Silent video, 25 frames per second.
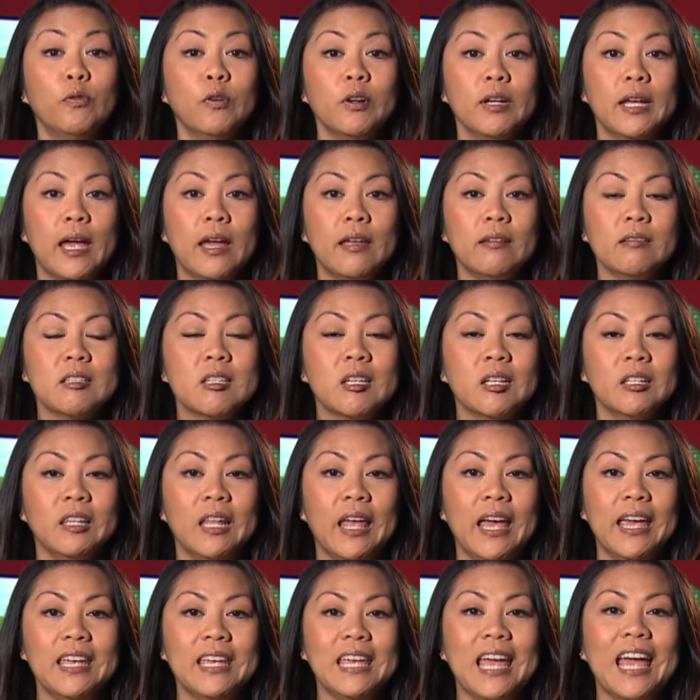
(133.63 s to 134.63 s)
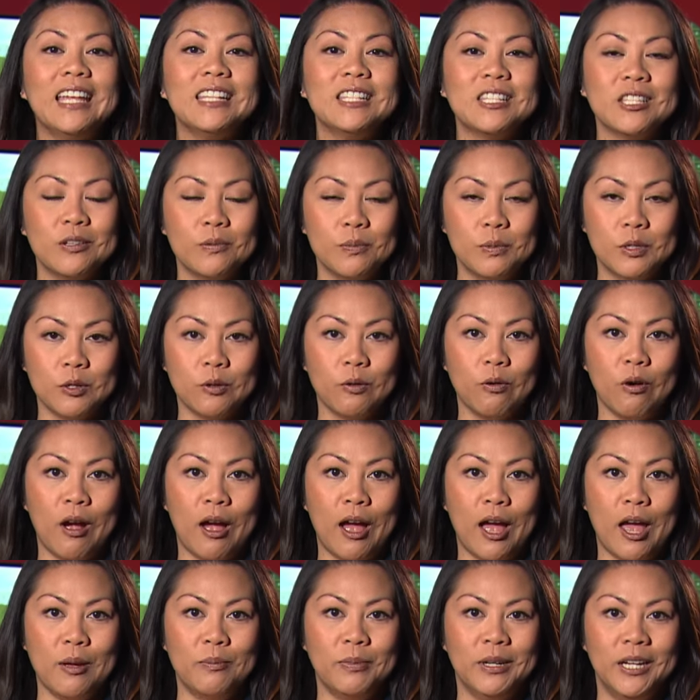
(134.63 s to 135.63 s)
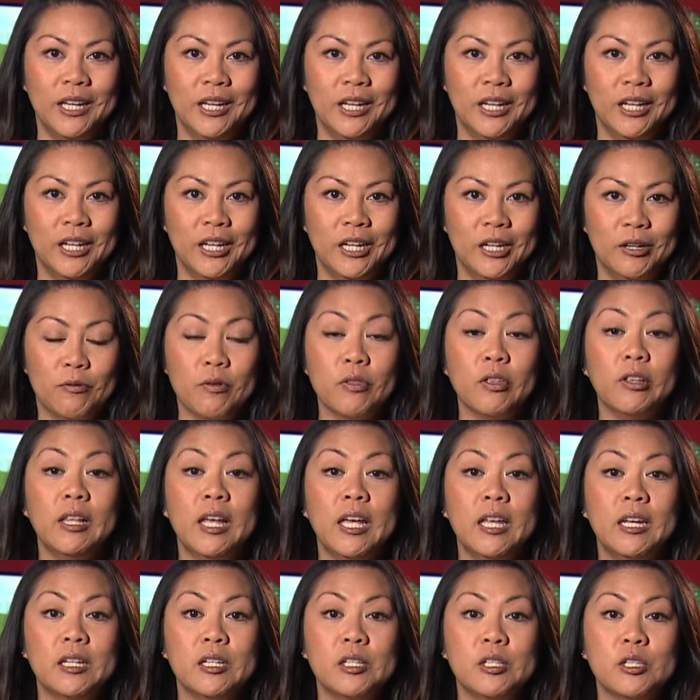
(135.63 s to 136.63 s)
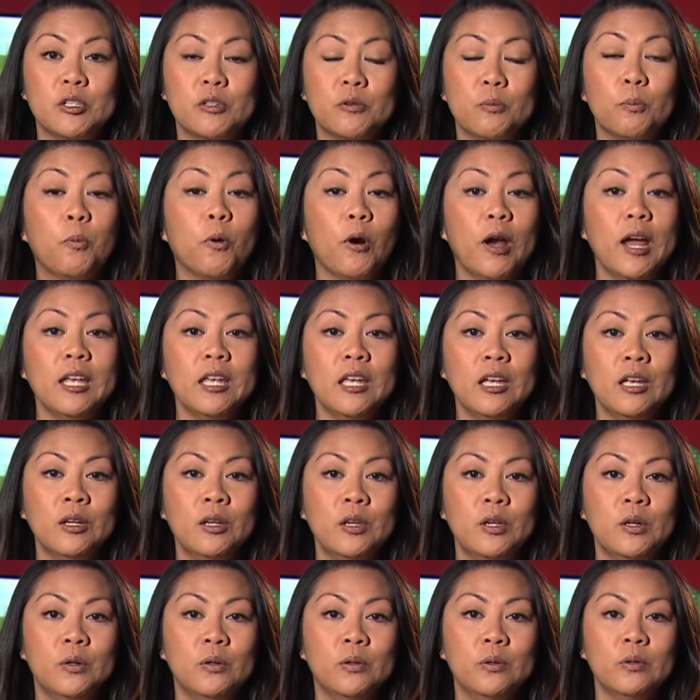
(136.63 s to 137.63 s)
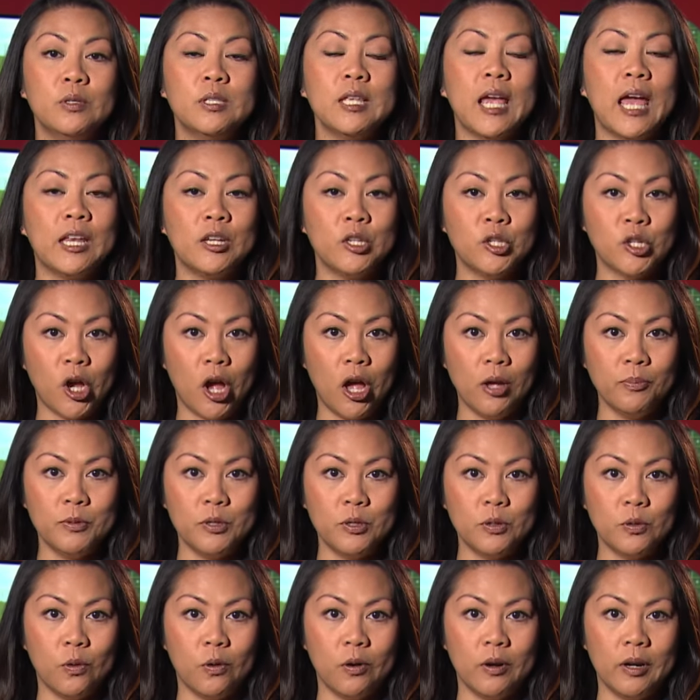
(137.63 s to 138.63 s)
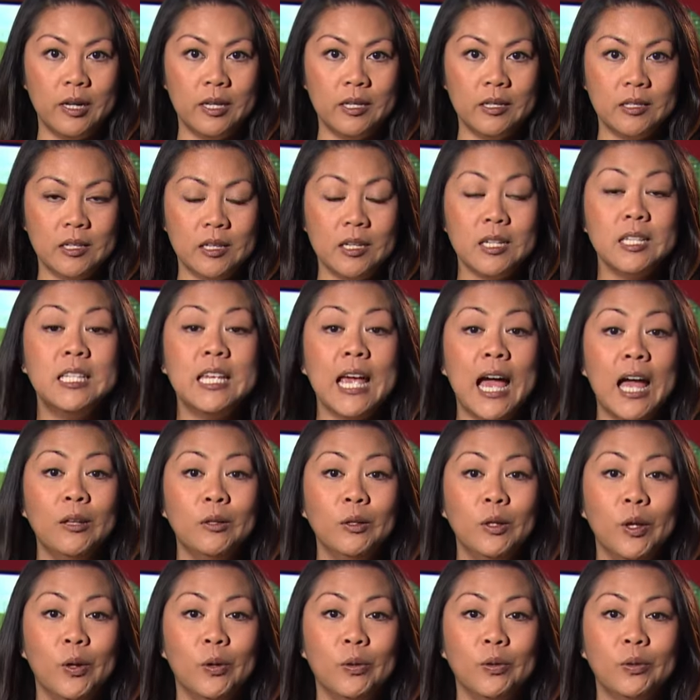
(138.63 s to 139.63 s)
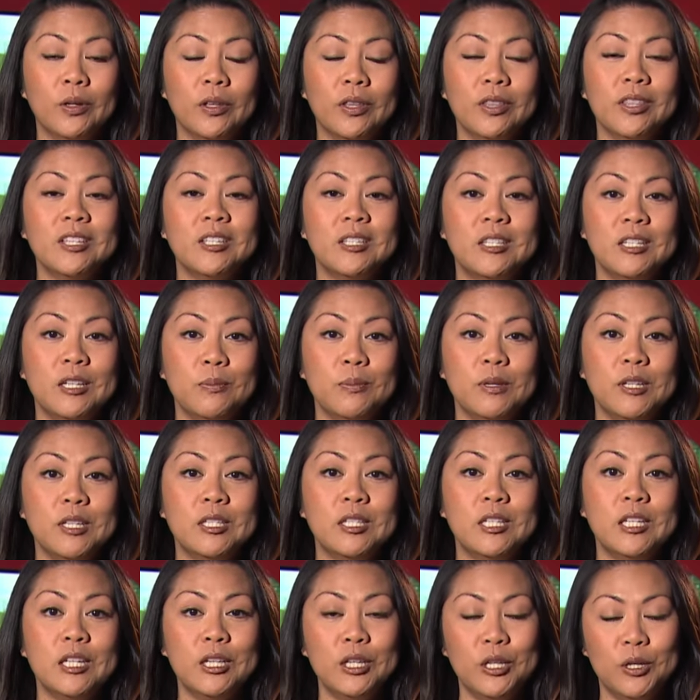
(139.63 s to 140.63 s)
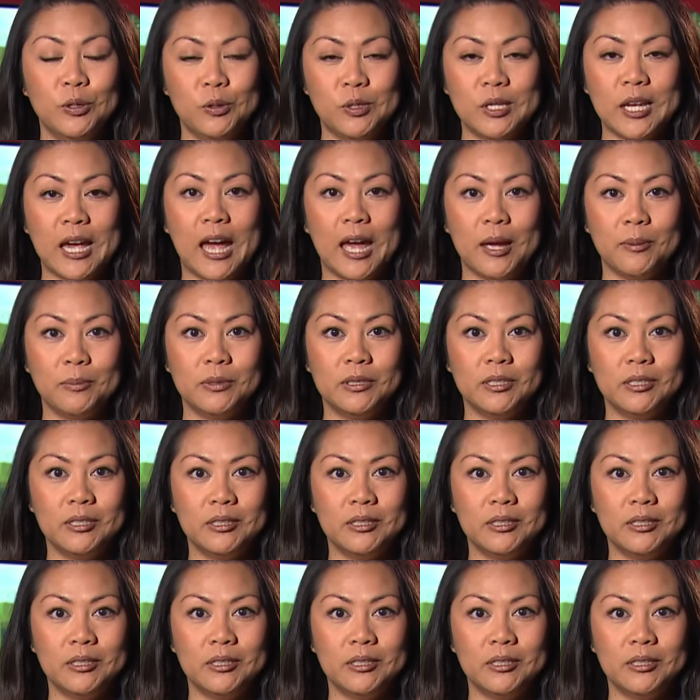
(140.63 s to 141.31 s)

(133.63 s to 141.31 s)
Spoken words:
forget to like and subscribe. For the latest breaking news and top stories, download the CBC News app.